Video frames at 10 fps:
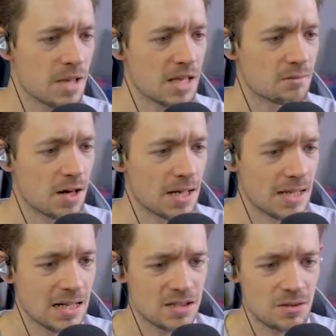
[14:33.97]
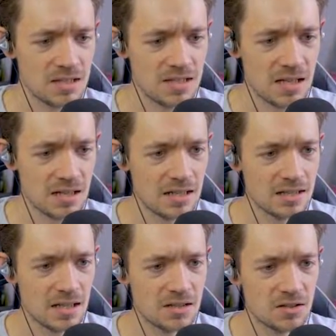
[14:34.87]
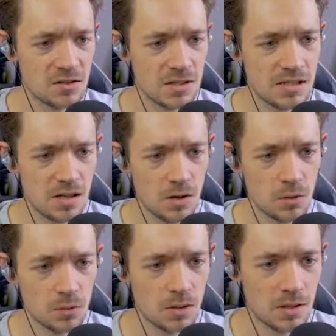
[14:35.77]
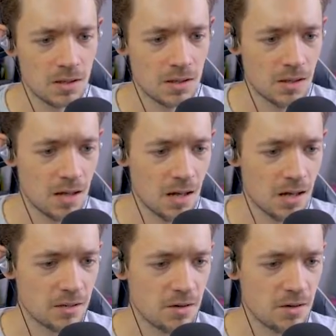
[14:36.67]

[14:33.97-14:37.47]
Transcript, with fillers: I'm here. Right, okay, let's do this thing. Let's let's do this whole uh,